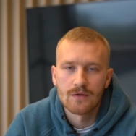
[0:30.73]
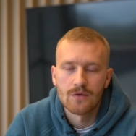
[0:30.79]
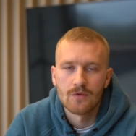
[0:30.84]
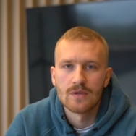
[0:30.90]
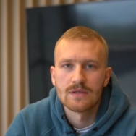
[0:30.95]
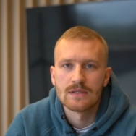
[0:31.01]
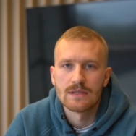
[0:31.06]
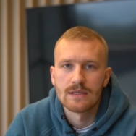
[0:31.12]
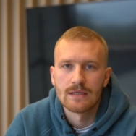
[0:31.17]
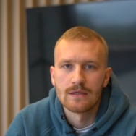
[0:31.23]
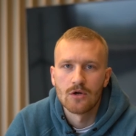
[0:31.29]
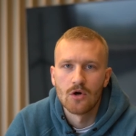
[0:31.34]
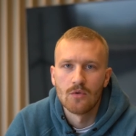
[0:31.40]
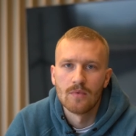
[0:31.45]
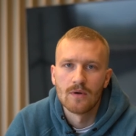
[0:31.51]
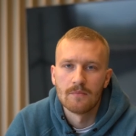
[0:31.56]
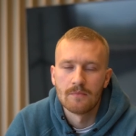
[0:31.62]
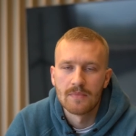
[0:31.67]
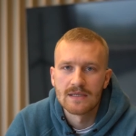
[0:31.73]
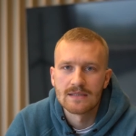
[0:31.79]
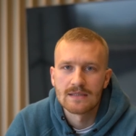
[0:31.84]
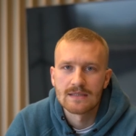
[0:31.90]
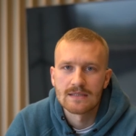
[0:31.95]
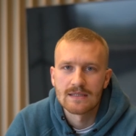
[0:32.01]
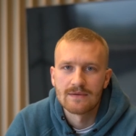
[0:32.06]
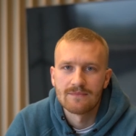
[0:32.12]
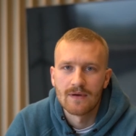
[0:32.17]
who is the Global
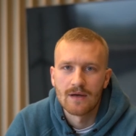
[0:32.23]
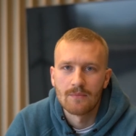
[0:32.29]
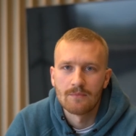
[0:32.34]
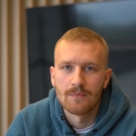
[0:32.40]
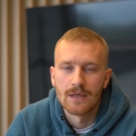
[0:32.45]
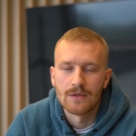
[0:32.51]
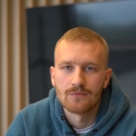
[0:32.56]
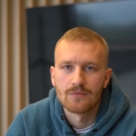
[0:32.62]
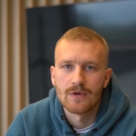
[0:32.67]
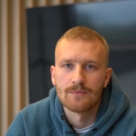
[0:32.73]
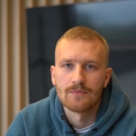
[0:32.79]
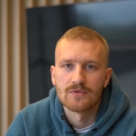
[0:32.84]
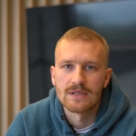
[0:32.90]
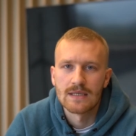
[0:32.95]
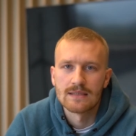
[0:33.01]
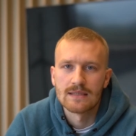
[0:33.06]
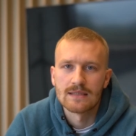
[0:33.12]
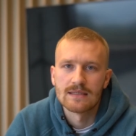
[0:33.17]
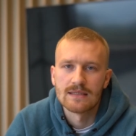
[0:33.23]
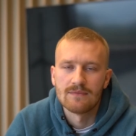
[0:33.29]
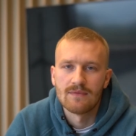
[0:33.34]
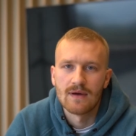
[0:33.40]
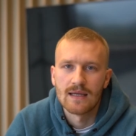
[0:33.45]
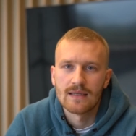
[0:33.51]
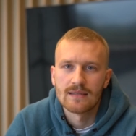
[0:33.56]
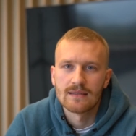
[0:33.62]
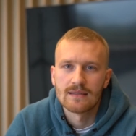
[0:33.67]
Business Development Representative
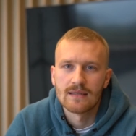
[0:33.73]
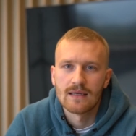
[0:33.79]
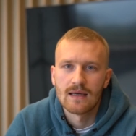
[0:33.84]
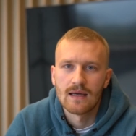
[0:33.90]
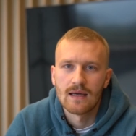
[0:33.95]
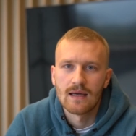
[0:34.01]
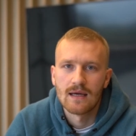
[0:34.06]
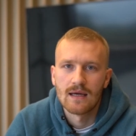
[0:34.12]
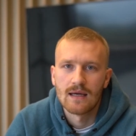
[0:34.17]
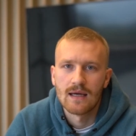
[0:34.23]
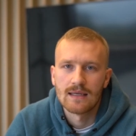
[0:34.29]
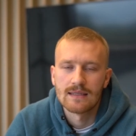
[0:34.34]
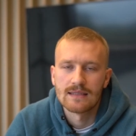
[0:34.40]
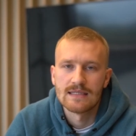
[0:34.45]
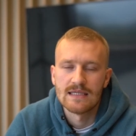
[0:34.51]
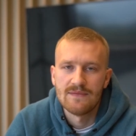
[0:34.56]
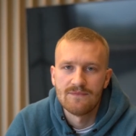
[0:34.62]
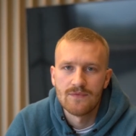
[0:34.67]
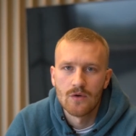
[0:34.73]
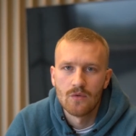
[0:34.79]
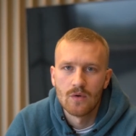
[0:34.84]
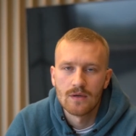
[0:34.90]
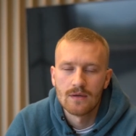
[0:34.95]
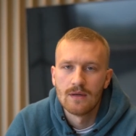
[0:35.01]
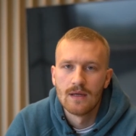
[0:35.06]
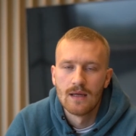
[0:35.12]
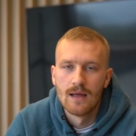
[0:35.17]
at, uh, at
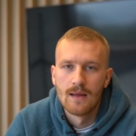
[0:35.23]
TeamViewer.